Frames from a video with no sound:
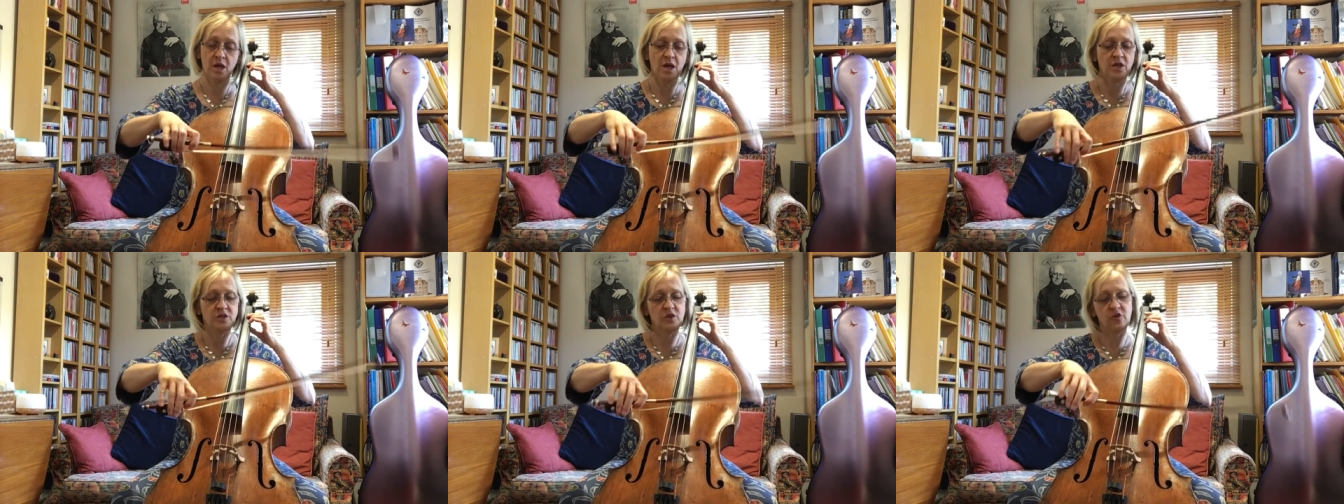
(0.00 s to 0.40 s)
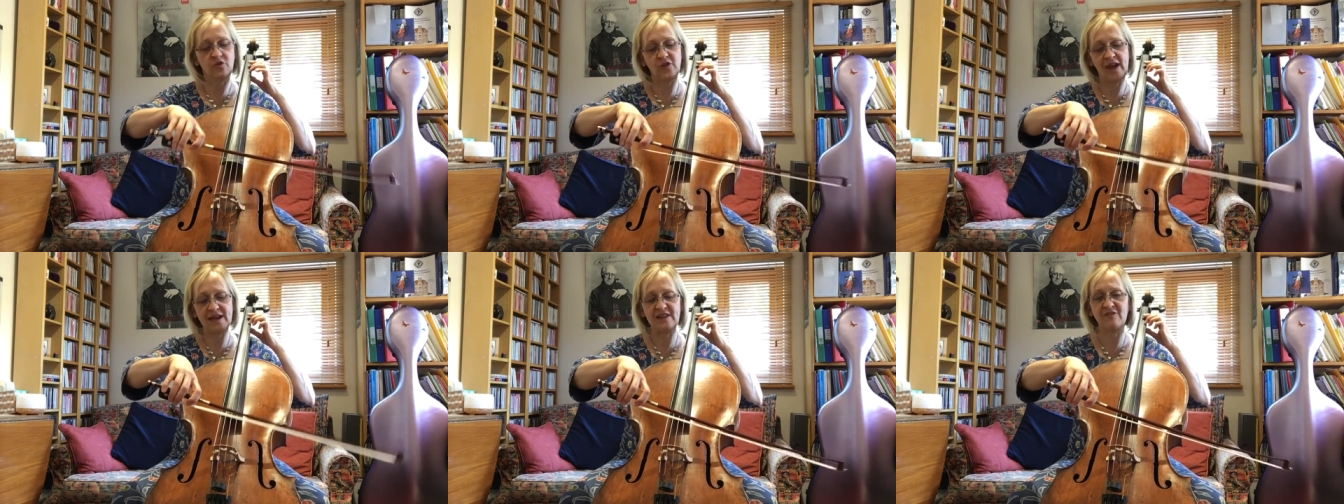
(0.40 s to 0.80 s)
so
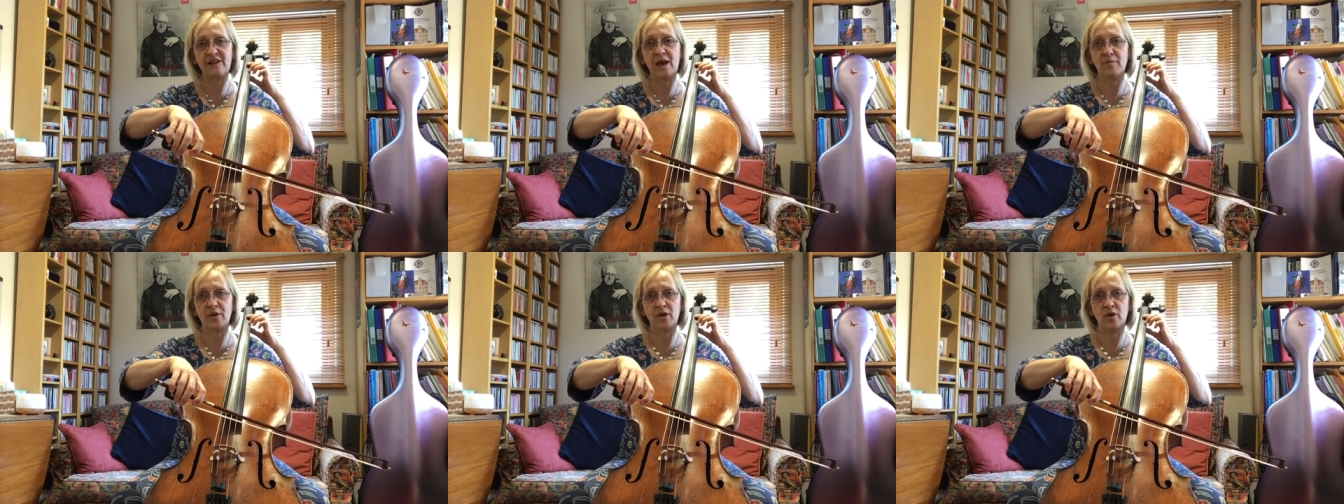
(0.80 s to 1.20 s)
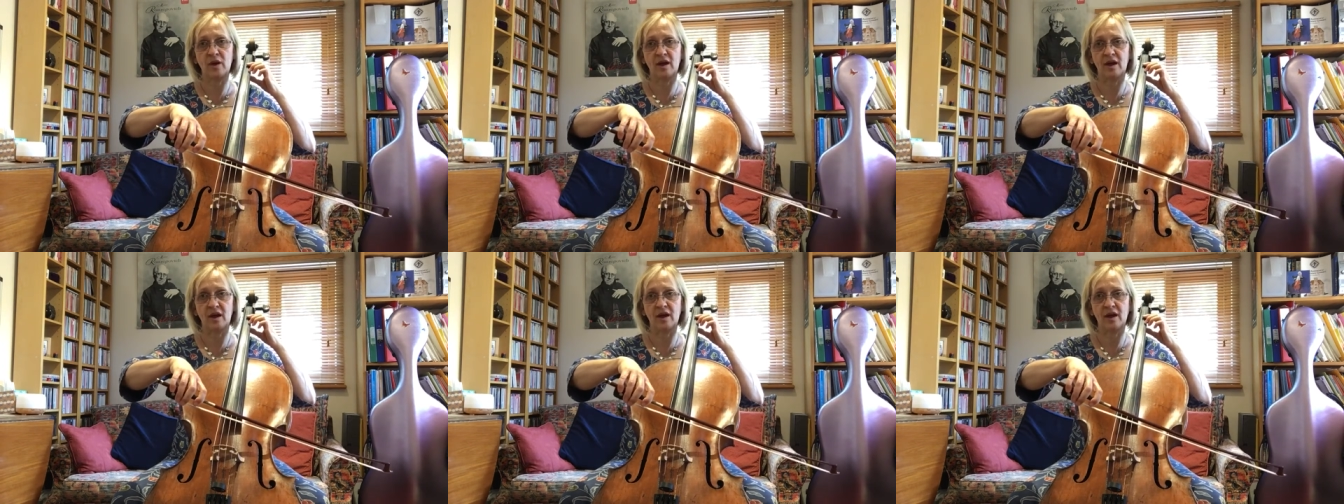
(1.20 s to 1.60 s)
fairly flat bow
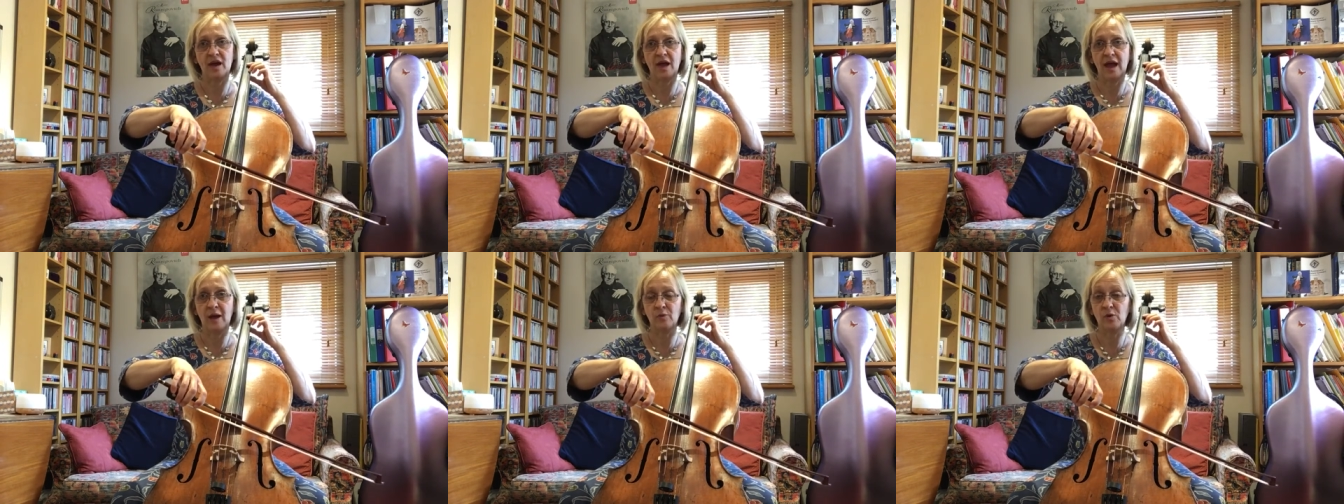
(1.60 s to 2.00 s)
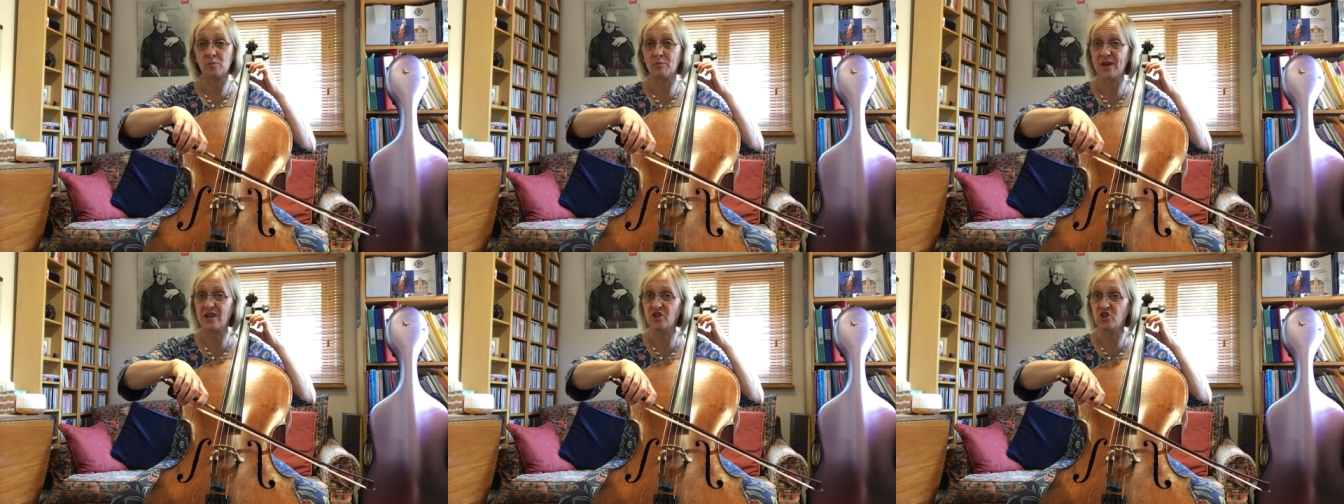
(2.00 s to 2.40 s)
here, we're
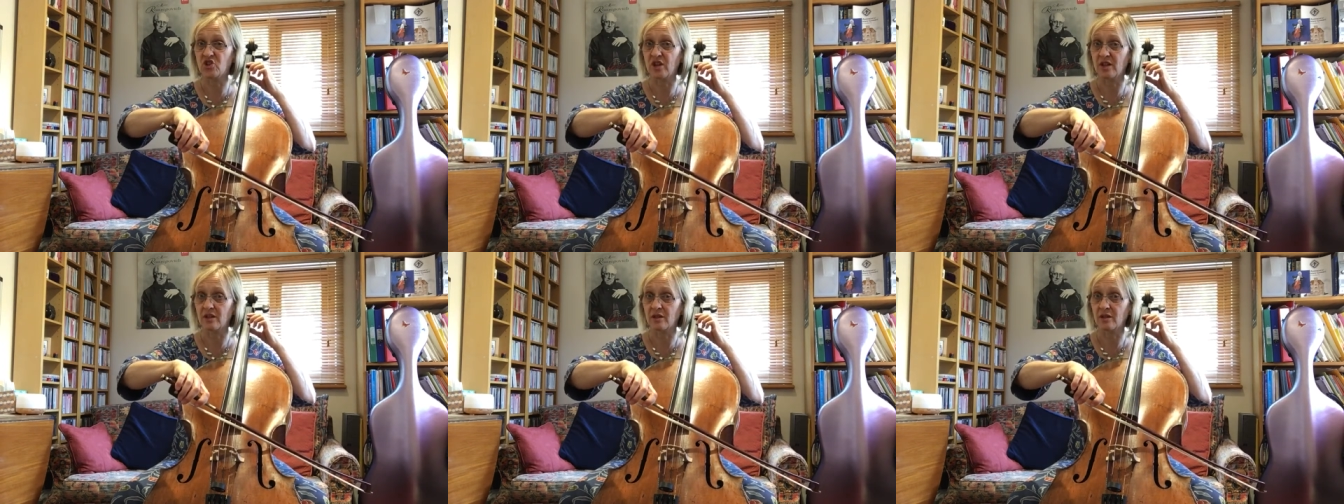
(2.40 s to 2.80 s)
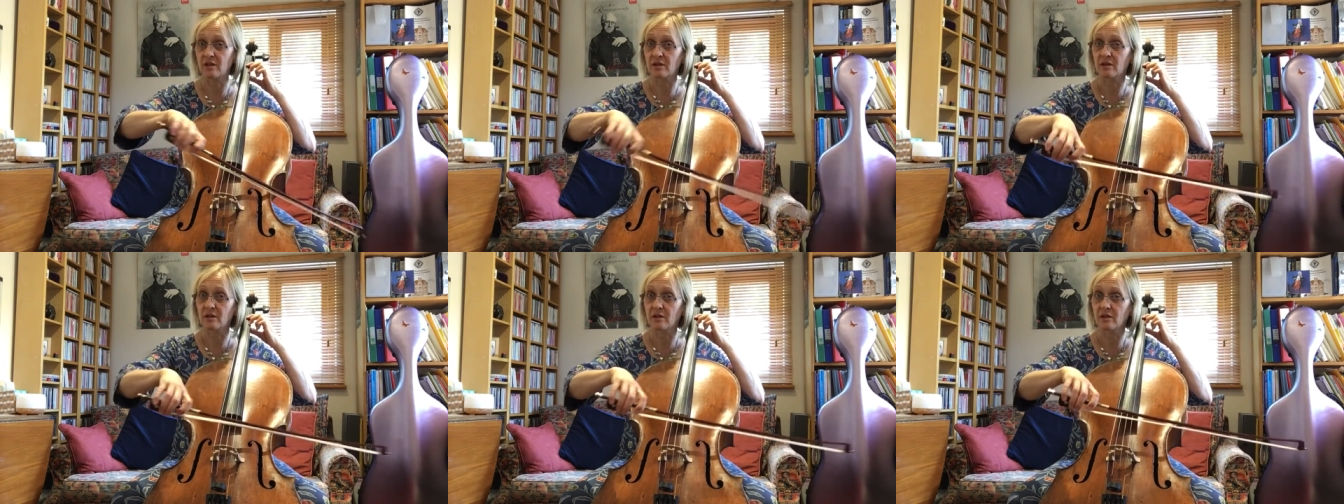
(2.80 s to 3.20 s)
pinching
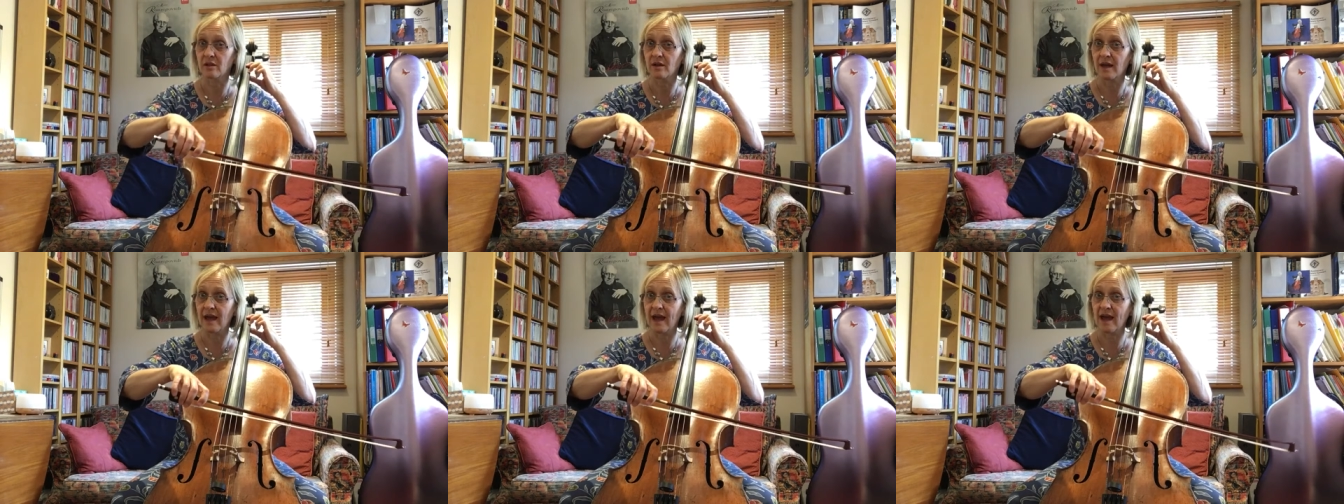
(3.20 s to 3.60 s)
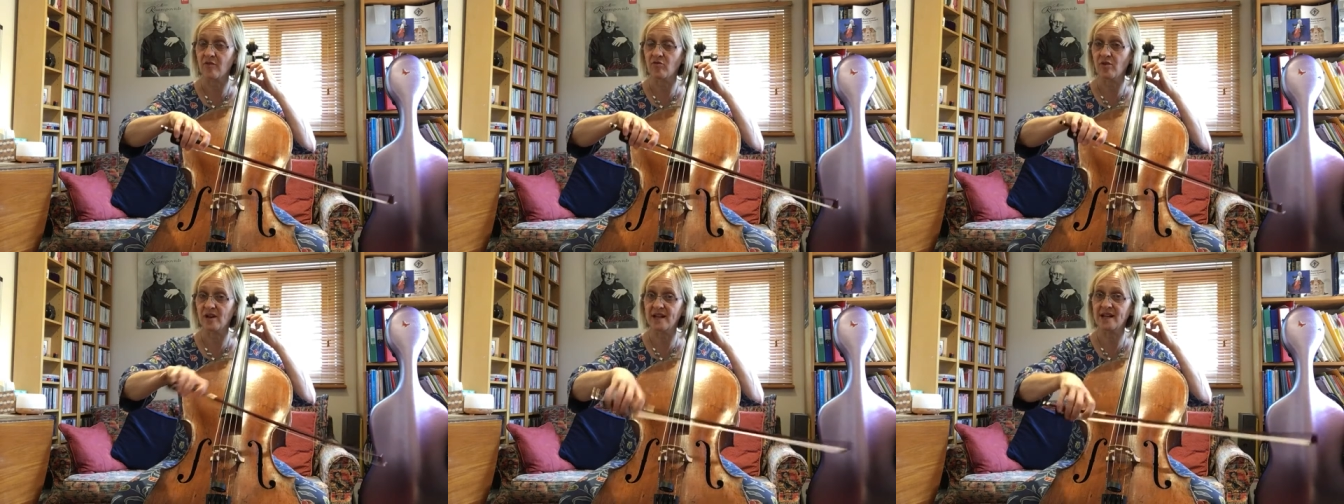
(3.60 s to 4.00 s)
and
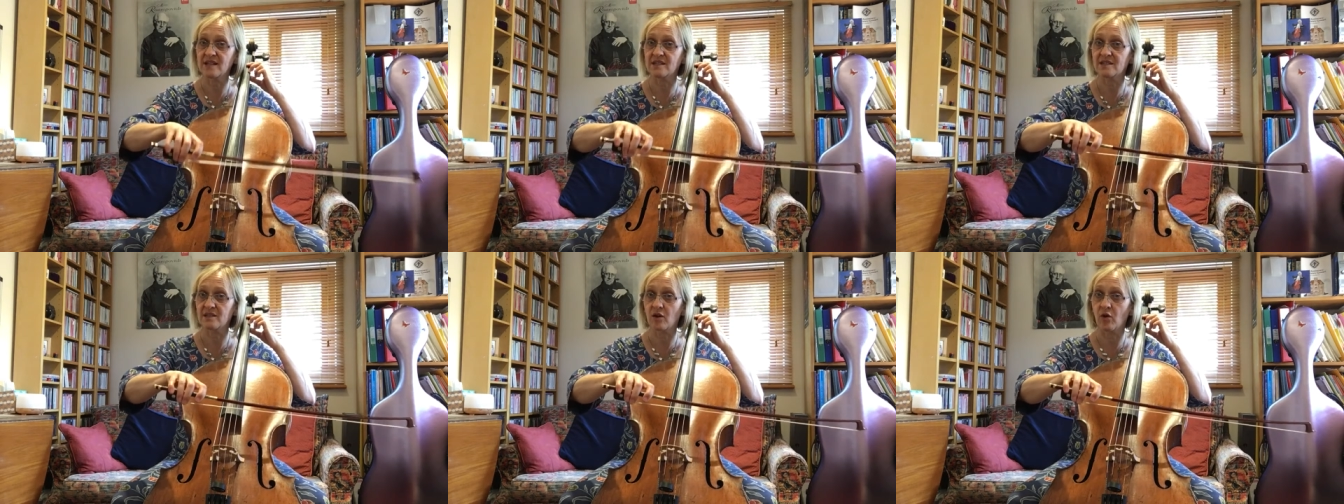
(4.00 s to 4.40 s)
release